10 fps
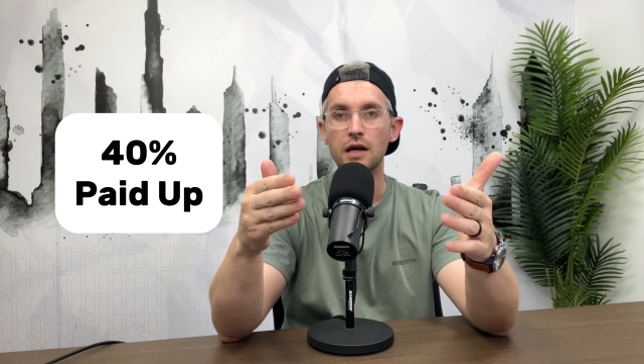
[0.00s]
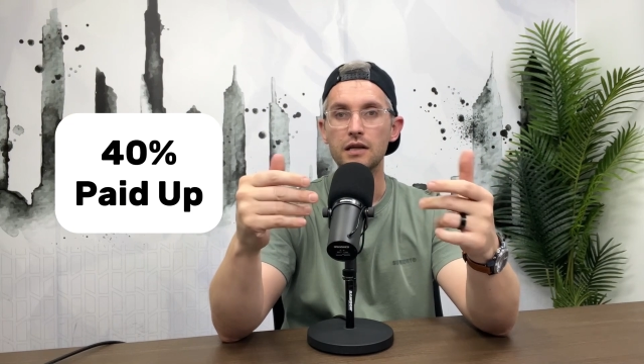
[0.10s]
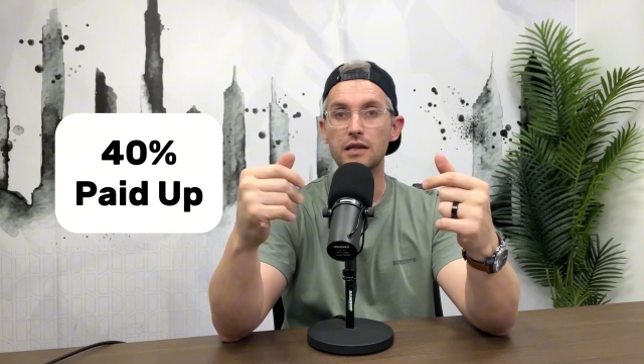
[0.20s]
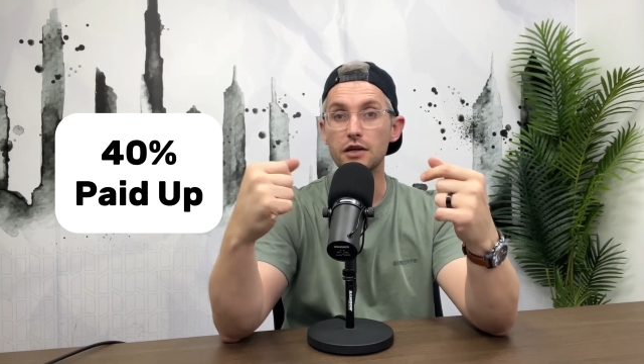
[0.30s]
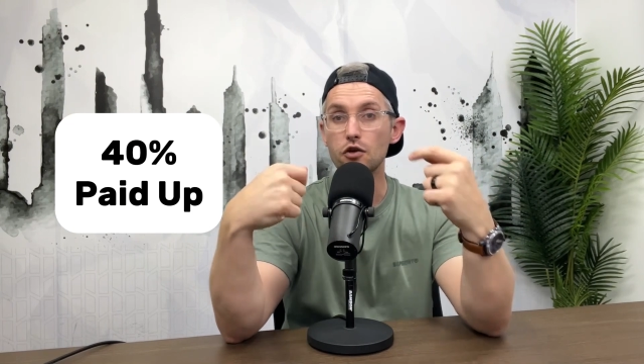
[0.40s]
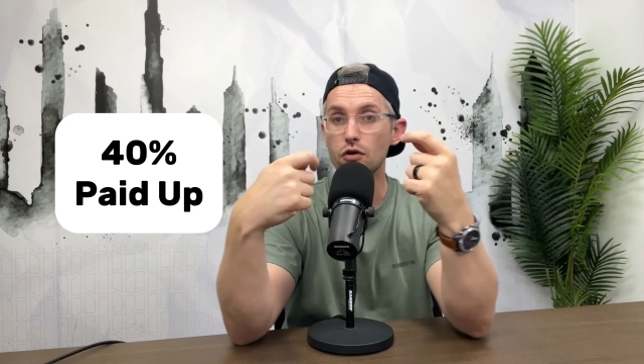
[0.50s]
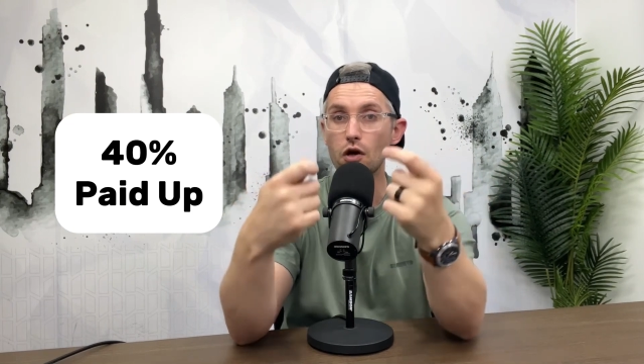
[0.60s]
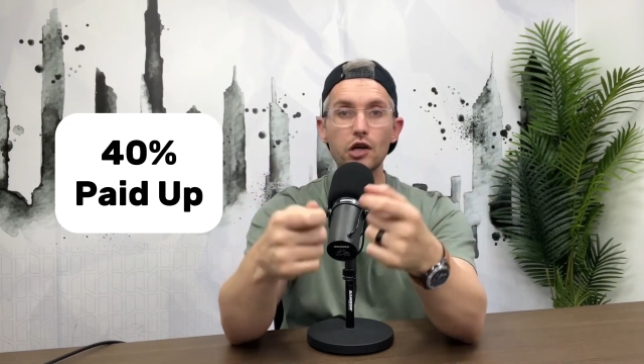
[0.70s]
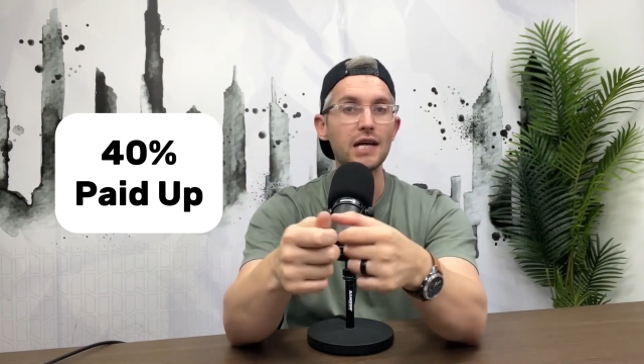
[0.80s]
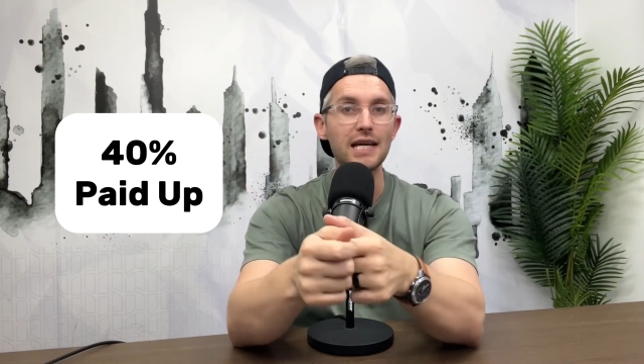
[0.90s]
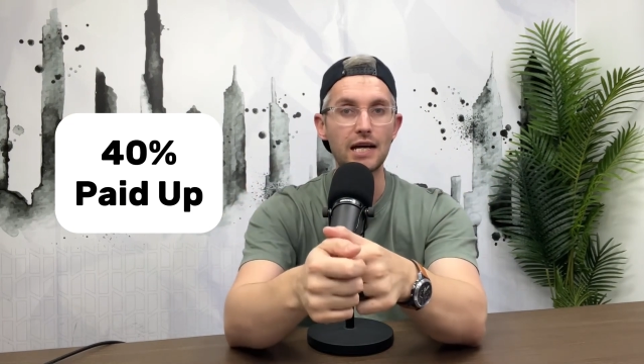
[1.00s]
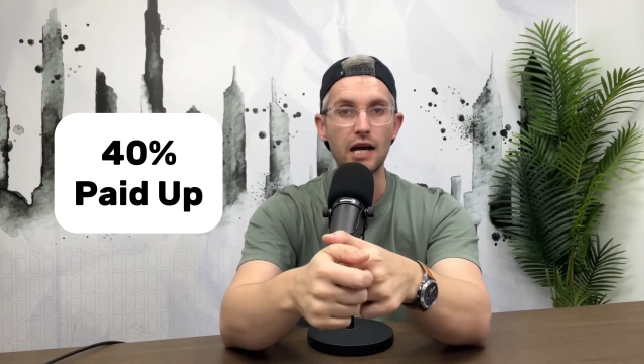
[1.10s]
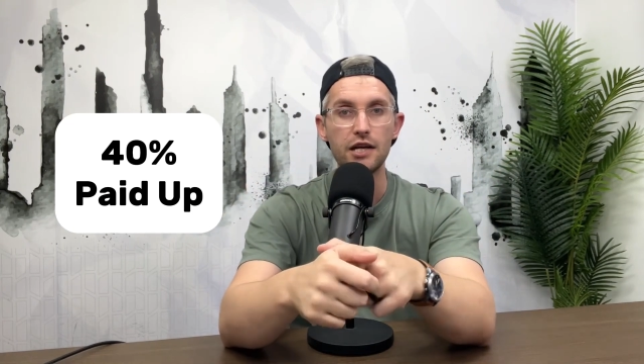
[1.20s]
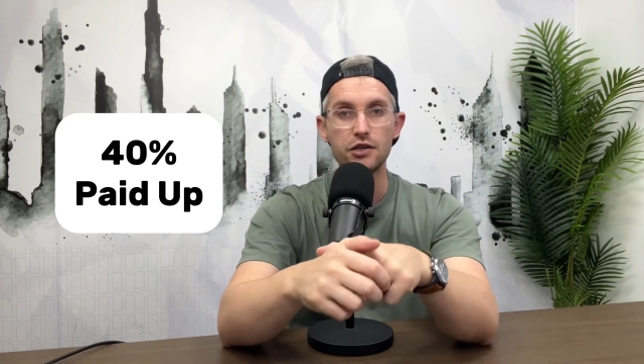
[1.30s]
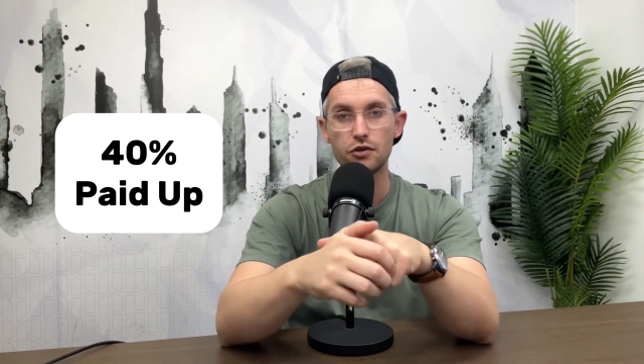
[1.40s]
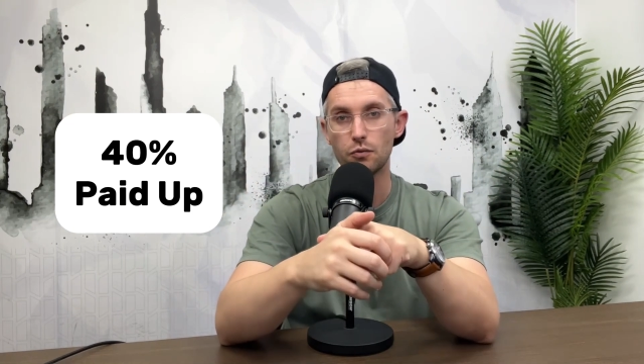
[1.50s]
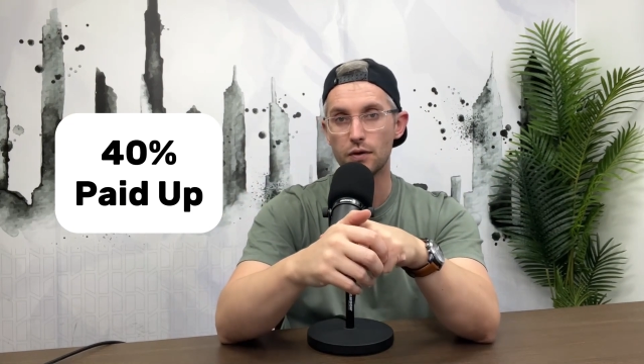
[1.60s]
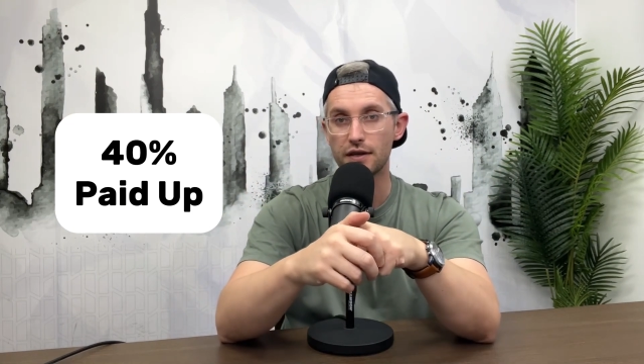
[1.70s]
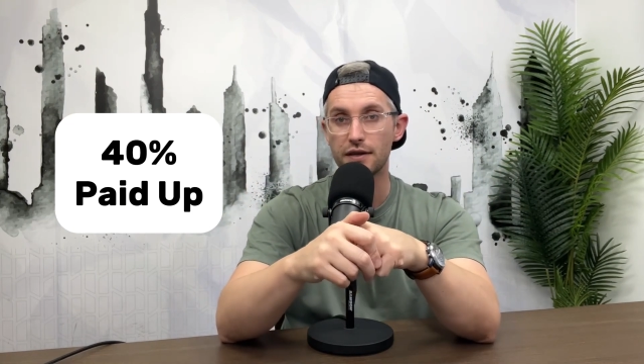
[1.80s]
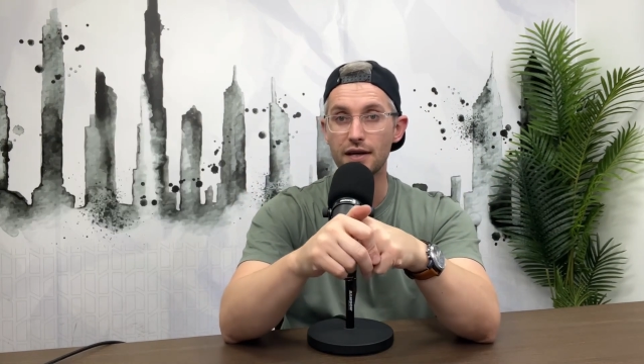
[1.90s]
Then you're going to engage
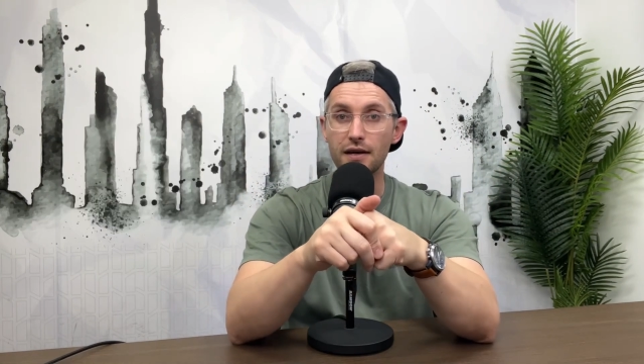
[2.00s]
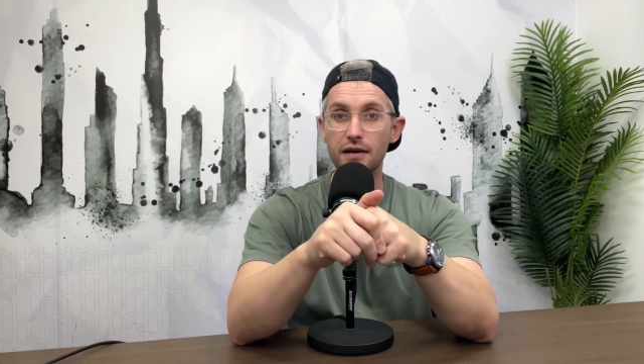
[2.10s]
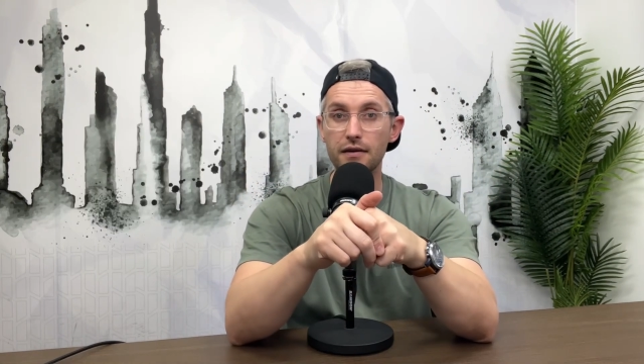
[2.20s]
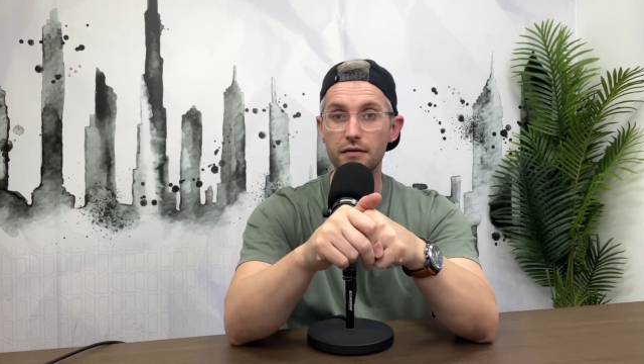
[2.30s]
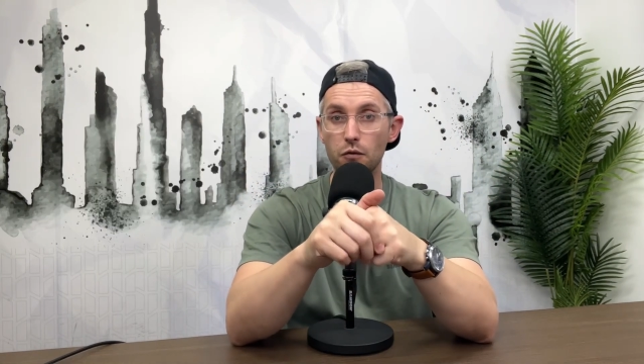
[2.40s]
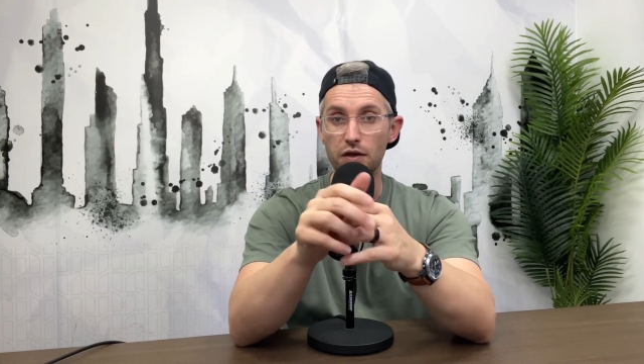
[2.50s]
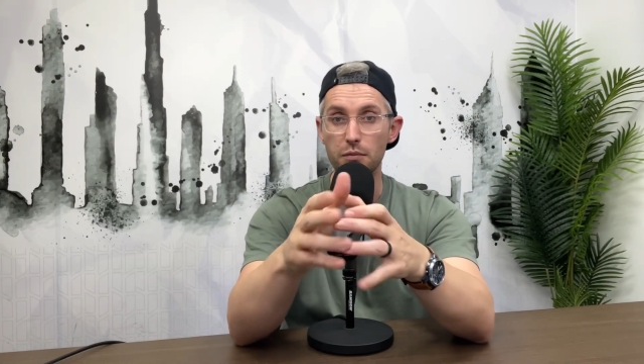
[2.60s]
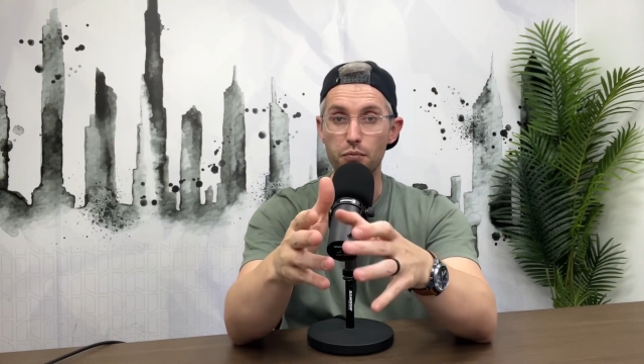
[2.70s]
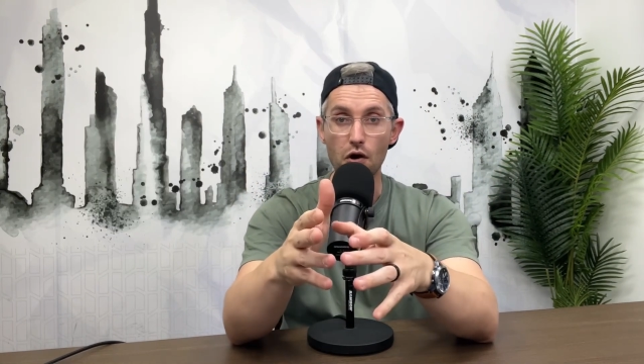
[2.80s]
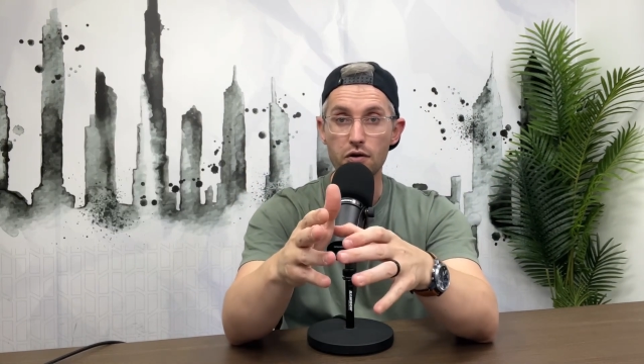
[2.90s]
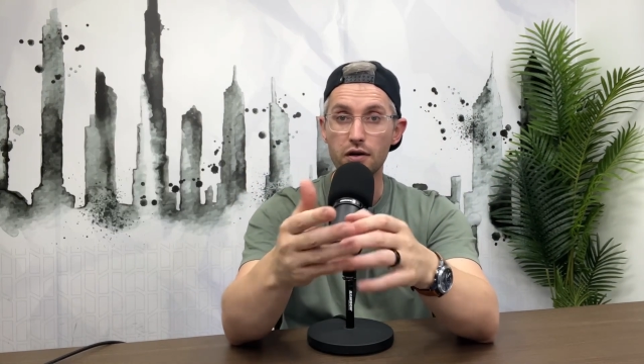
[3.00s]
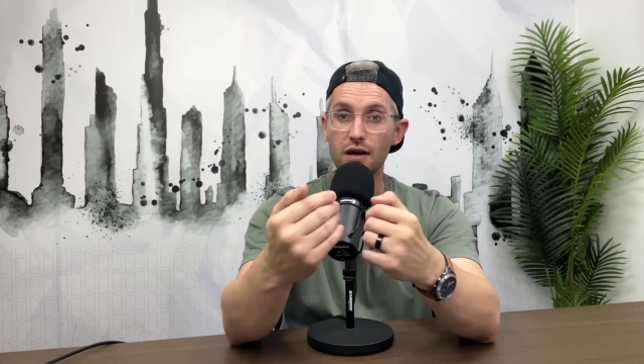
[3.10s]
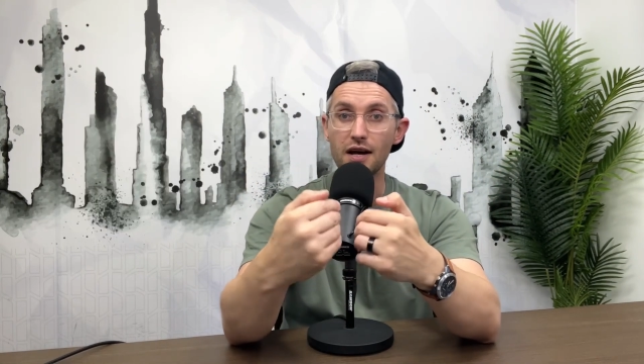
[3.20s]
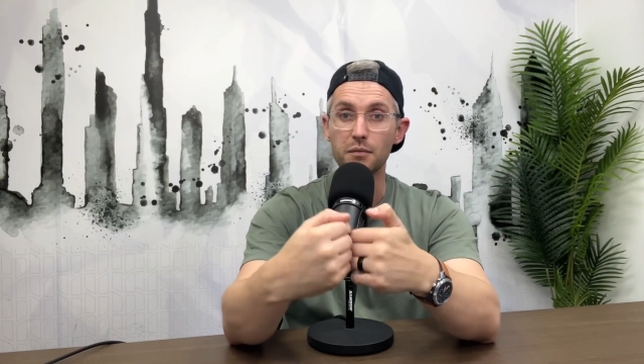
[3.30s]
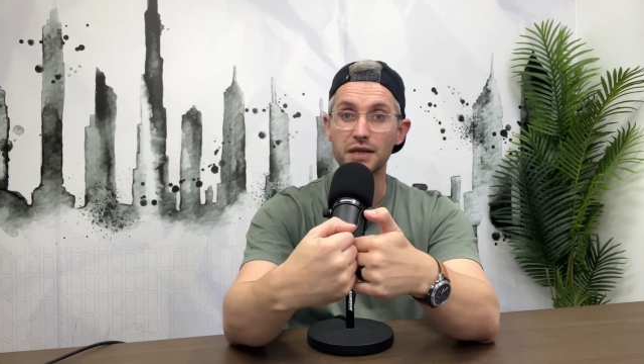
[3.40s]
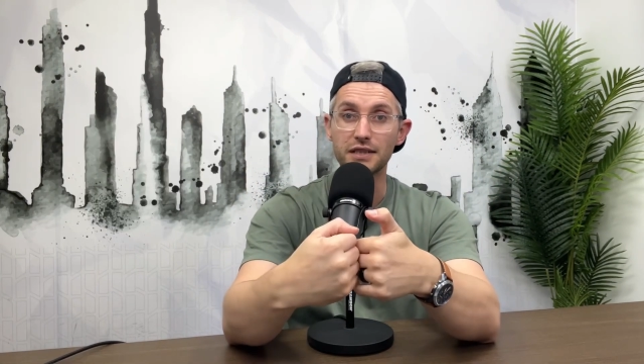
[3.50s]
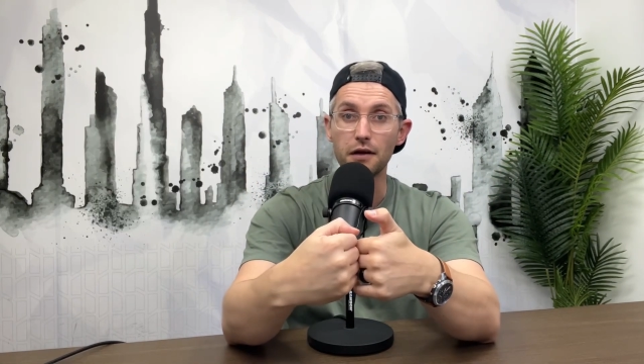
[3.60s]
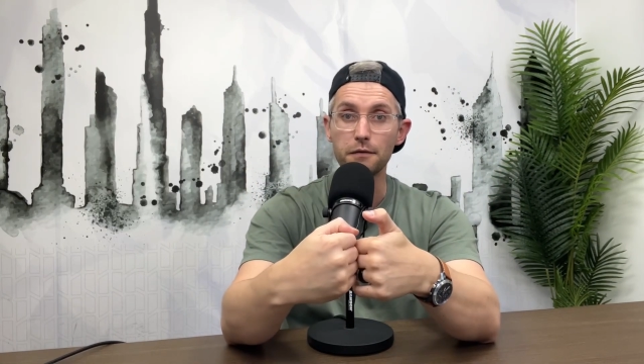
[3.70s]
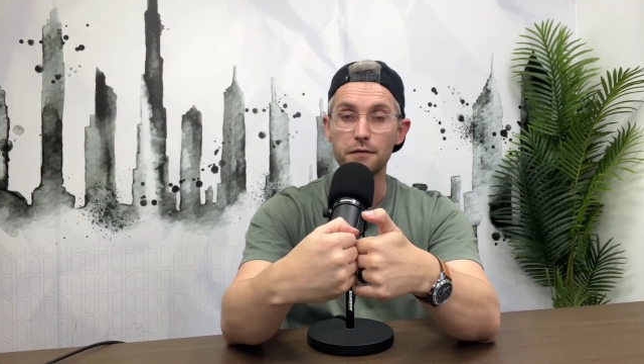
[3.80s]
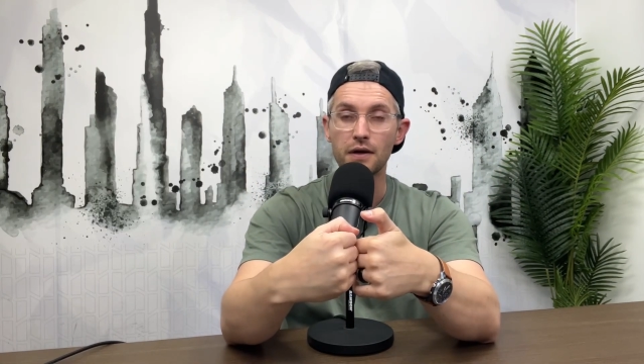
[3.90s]
with a broker like
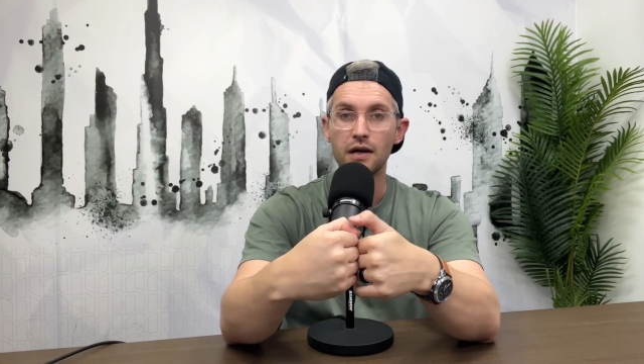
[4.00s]
myself